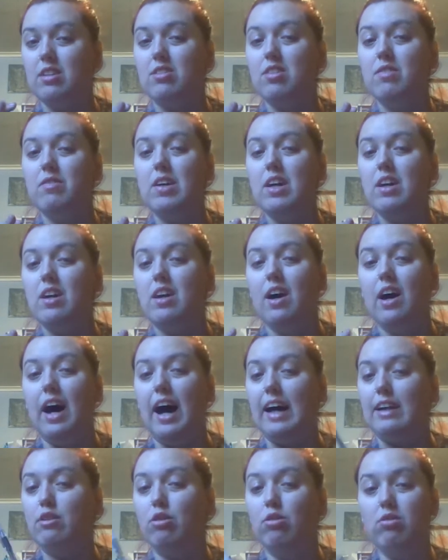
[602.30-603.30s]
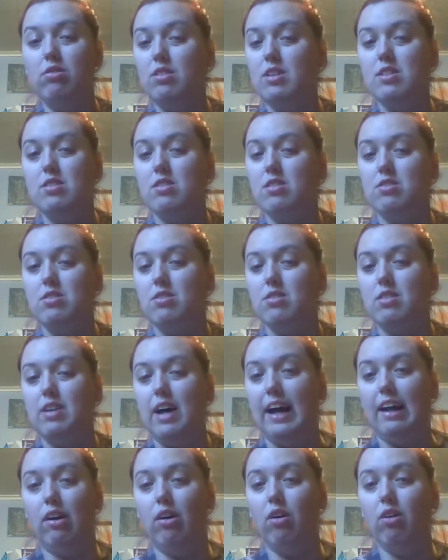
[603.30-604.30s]
to me I don't listen to her
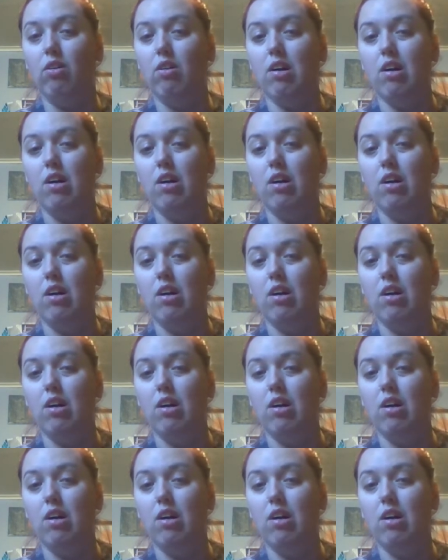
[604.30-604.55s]
at all